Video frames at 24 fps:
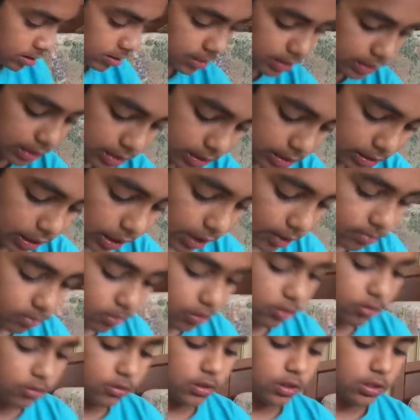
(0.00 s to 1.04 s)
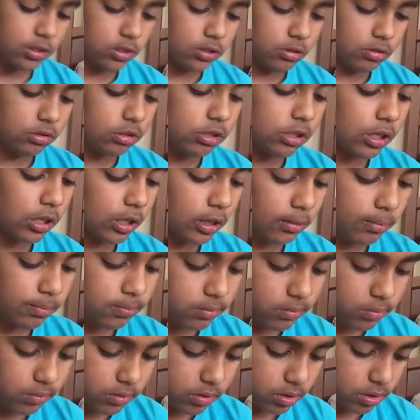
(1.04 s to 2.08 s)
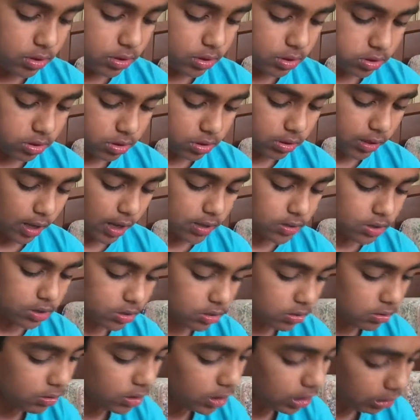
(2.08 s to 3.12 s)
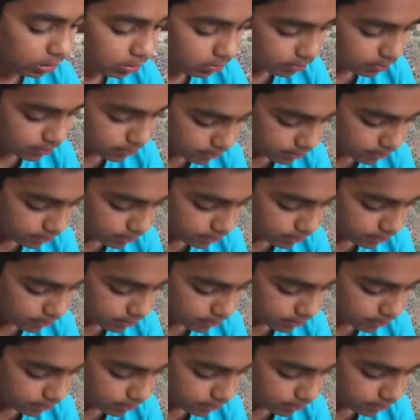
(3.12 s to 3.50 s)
and I'm going to tape this last square.